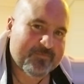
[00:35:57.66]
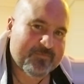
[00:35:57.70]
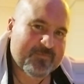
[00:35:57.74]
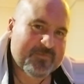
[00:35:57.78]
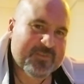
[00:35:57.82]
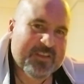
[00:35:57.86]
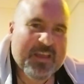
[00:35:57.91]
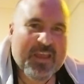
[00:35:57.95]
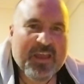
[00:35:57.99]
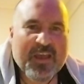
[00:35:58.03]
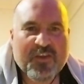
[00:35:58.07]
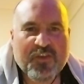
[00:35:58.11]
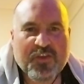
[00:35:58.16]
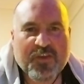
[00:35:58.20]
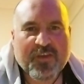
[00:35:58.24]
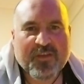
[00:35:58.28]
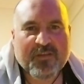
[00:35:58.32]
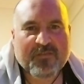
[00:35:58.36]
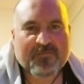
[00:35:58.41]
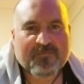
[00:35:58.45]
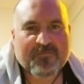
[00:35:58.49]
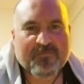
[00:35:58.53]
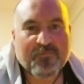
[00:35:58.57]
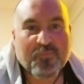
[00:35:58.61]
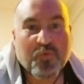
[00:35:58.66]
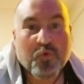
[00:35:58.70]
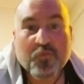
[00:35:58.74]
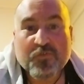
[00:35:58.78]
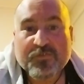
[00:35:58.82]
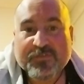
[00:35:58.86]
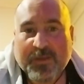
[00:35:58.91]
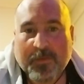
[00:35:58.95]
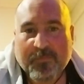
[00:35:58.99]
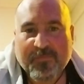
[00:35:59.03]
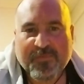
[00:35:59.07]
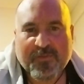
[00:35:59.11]
It's how you can pull
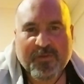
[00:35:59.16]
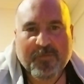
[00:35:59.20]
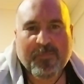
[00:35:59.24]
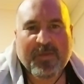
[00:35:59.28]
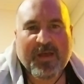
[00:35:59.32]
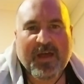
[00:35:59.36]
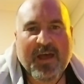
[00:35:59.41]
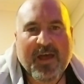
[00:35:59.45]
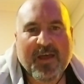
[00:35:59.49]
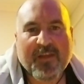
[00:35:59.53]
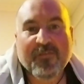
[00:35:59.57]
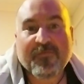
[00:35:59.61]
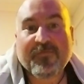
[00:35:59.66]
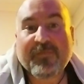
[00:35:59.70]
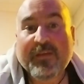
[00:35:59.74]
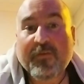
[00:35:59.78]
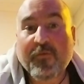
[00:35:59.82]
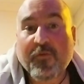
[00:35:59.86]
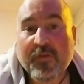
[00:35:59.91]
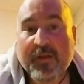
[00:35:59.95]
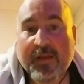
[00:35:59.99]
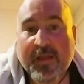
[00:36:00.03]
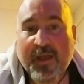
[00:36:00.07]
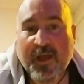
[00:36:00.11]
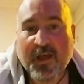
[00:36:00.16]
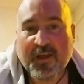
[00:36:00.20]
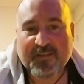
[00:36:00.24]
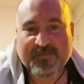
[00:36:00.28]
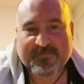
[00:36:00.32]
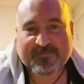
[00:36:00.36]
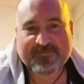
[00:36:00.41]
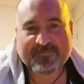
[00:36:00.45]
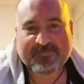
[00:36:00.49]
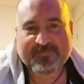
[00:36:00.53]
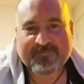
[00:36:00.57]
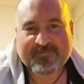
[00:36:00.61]
something apart and figure it out.
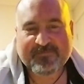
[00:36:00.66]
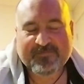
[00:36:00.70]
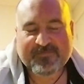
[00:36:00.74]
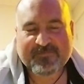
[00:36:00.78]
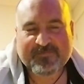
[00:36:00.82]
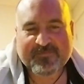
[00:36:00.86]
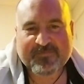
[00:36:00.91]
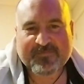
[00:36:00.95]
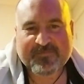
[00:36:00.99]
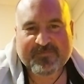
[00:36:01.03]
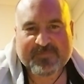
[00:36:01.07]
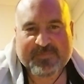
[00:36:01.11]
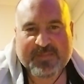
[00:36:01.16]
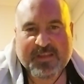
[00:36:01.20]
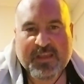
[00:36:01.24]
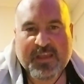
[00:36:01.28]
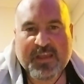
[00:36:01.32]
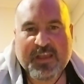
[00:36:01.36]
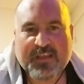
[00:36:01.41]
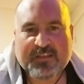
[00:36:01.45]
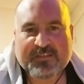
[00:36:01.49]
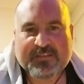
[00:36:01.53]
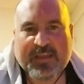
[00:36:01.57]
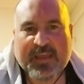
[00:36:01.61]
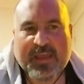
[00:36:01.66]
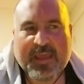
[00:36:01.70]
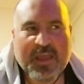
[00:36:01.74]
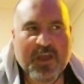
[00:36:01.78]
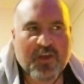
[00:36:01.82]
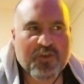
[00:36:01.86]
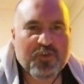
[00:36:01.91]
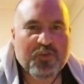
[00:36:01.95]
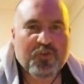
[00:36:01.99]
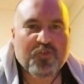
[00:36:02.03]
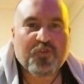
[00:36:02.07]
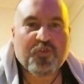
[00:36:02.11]
It's how
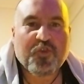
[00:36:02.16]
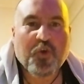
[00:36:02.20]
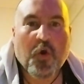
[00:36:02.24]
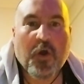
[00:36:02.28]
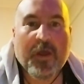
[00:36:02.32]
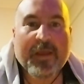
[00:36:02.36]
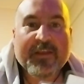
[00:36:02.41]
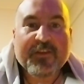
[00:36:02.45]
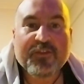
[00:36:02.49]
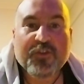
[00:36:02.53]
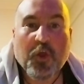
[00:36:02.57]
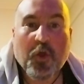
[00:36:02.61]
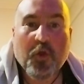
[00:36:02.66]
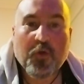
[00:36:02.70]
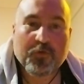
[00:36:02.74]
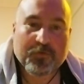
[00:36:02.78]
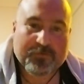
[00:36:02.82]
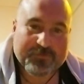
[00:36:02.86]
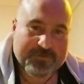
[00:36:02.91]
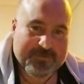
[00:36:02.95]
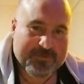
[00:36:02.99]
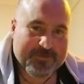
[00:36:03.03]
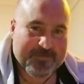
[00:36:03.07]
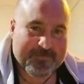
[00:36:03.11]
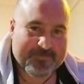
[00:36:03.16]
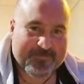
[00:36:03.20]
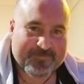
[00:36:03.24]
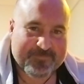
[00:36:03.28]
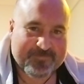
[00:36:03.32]
you diagnose.